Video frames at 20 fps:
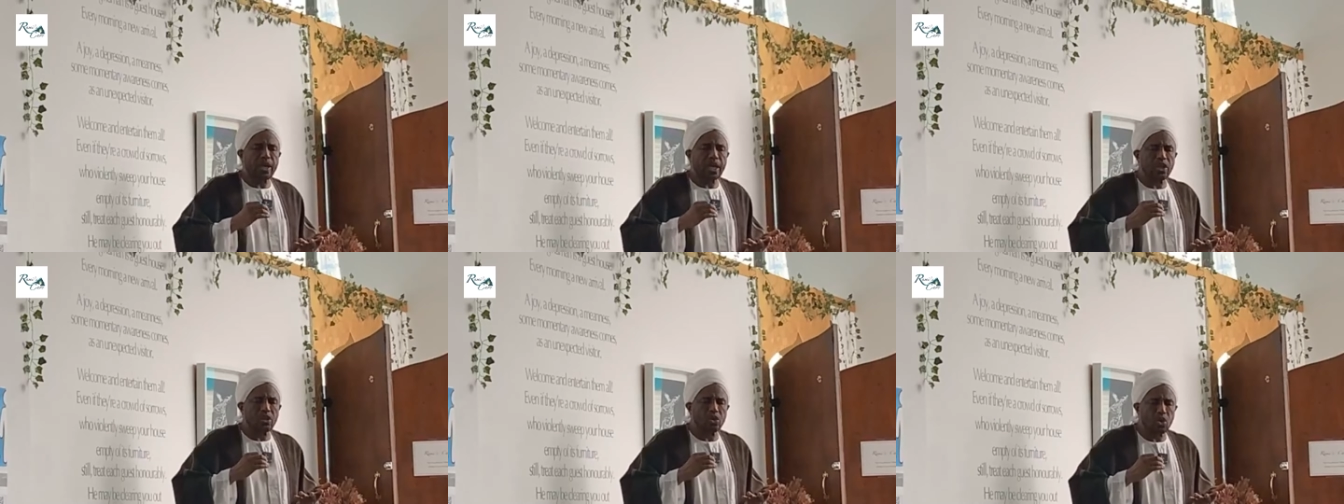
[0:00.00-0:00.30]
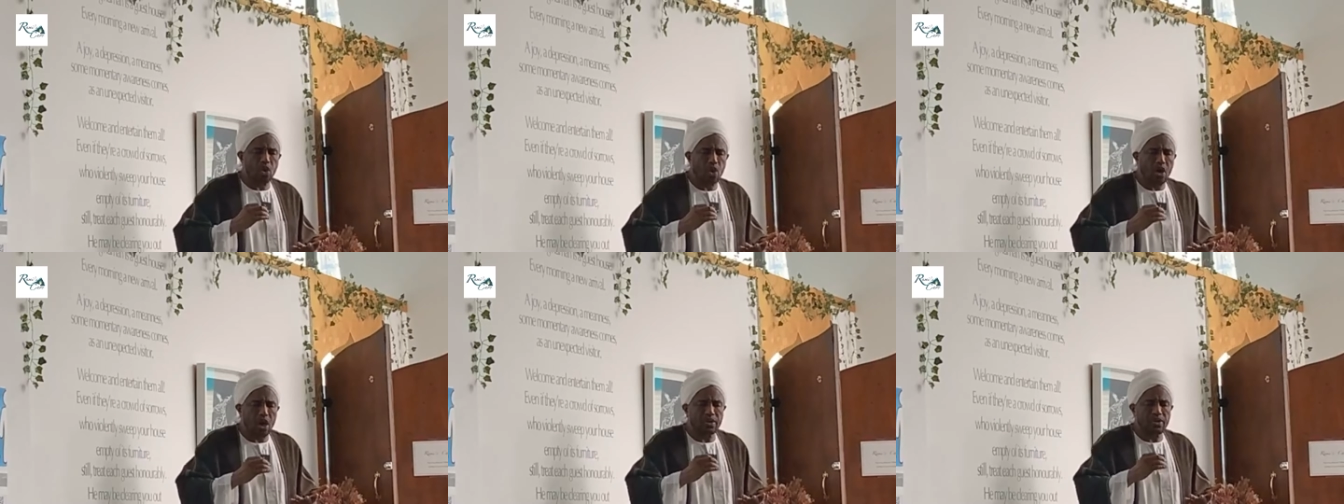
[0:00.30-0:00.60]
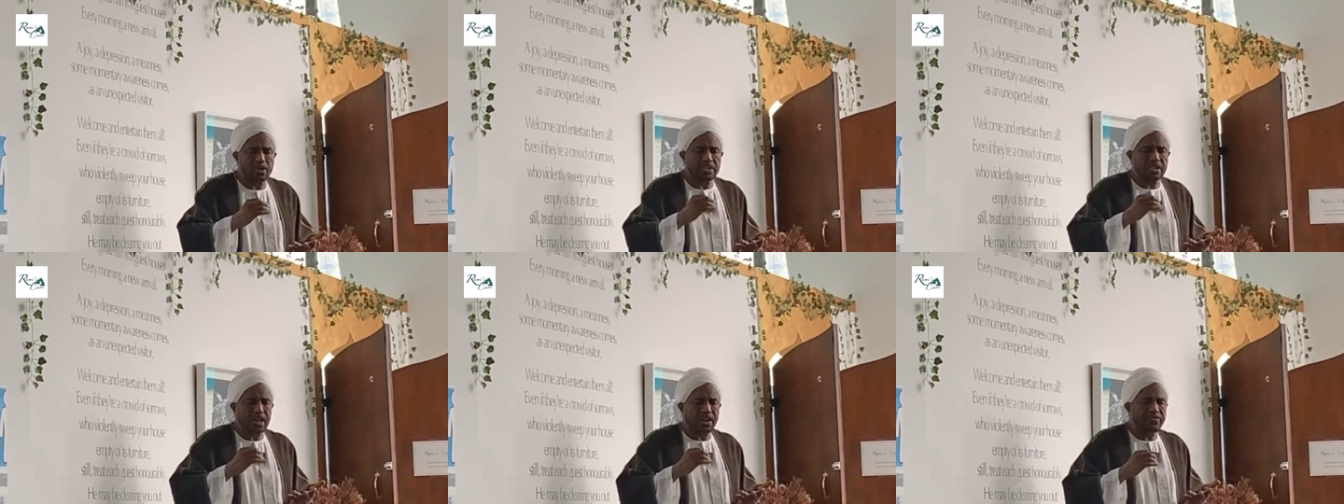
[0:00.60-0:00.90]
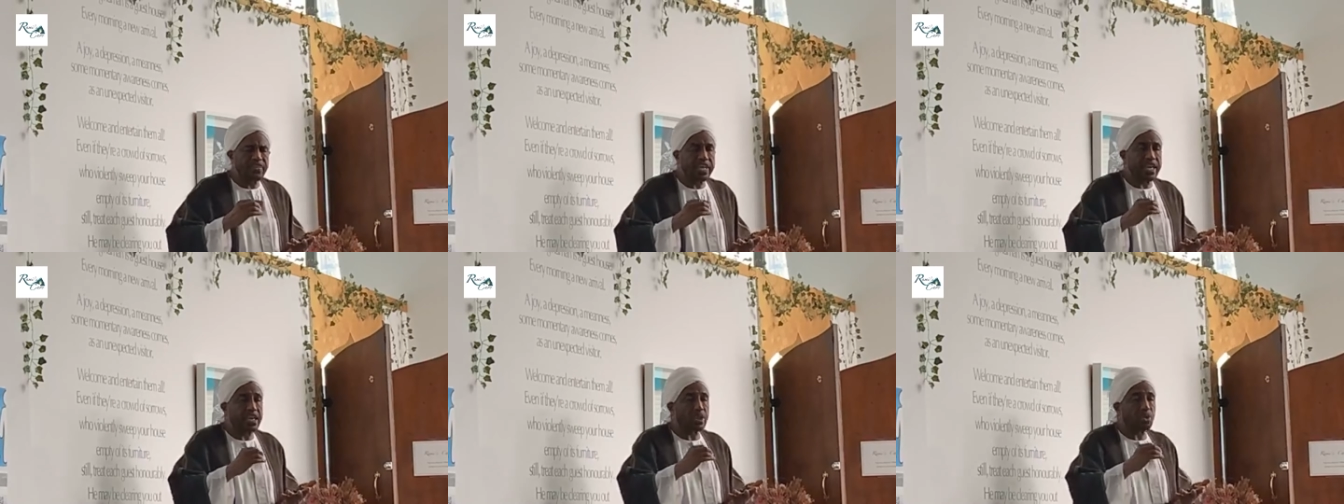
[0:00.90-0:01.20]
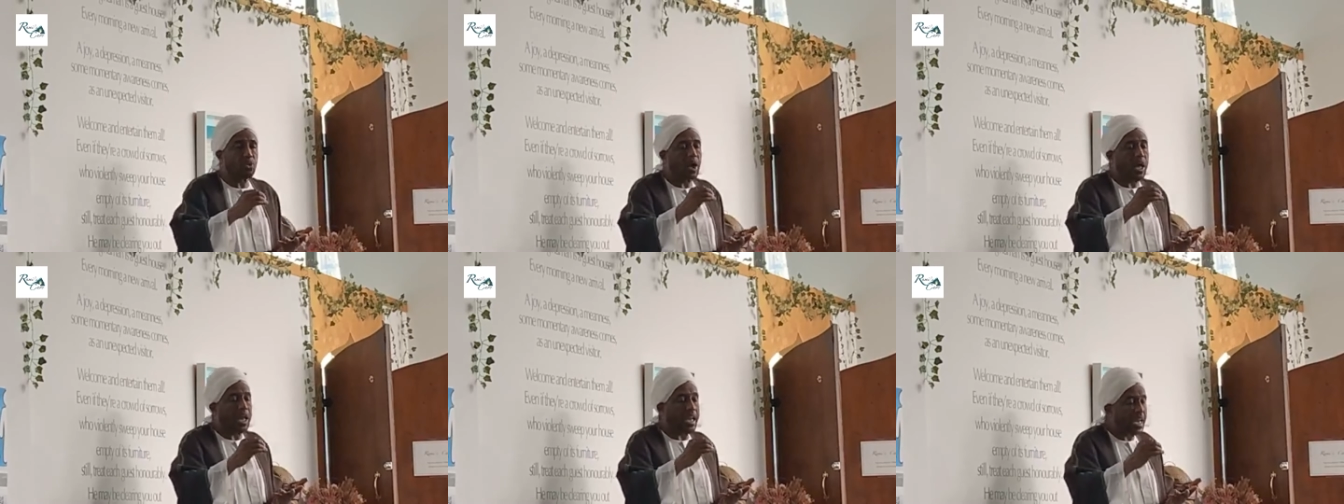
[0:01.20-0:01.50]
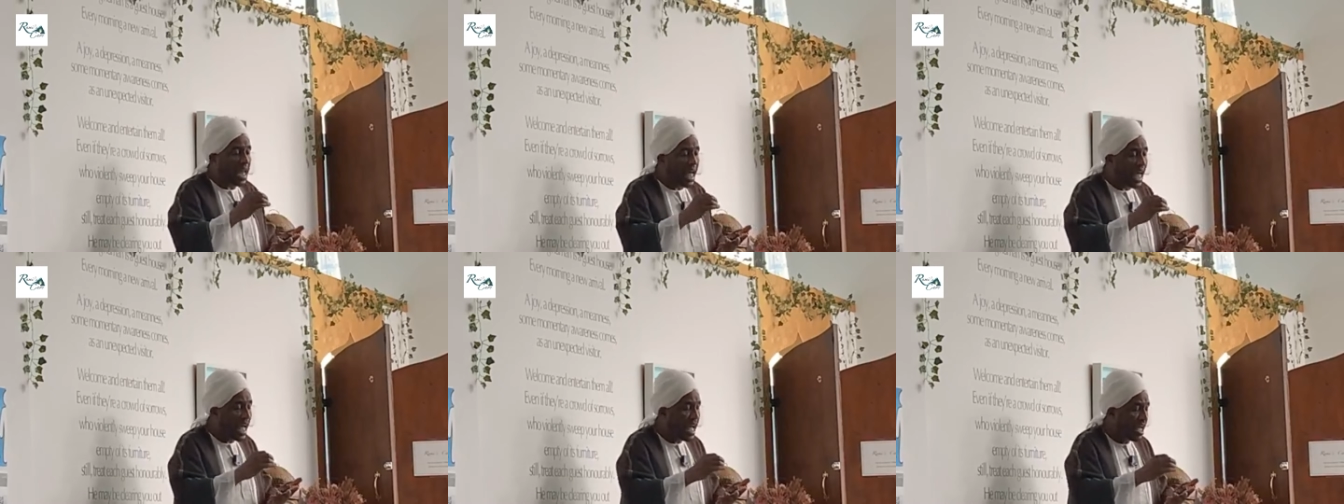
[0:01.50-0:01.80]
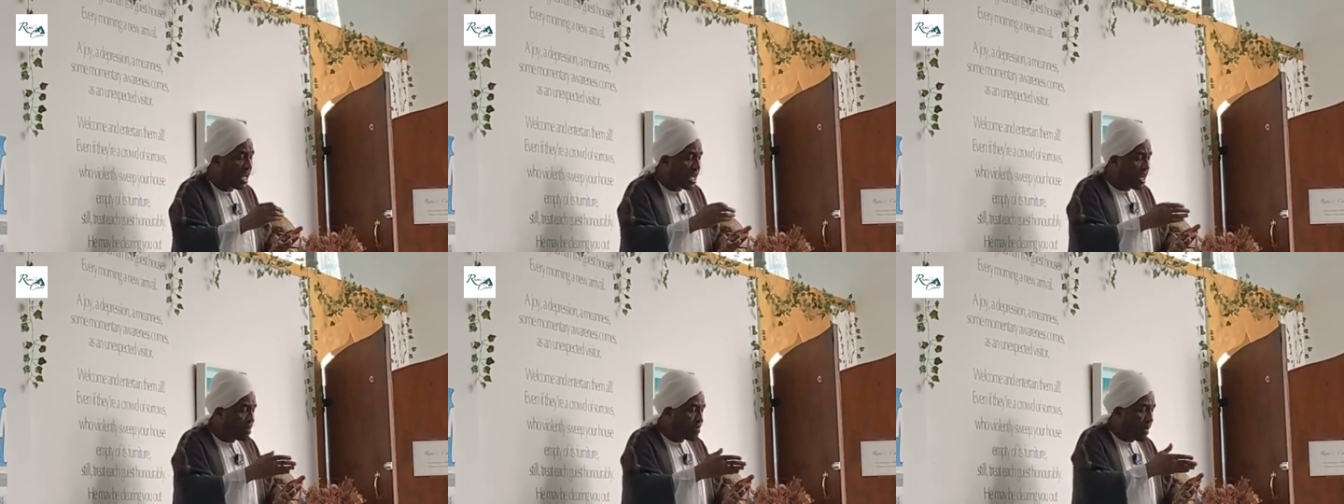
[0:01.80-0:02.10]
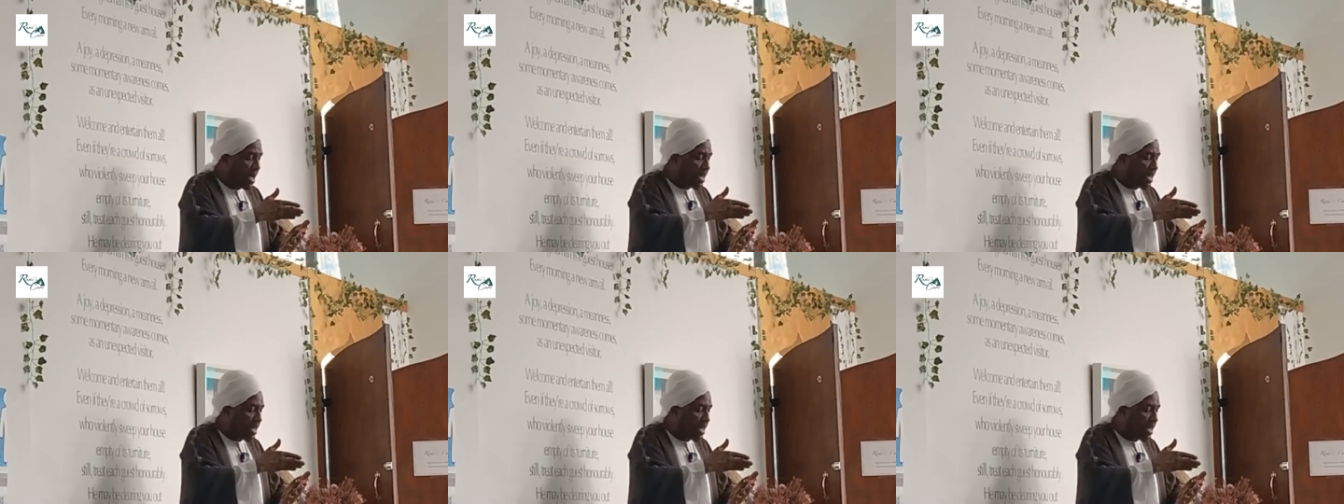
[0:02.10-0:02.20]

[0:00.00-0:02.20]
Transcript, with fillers: we can draw ourselves nearer to Allah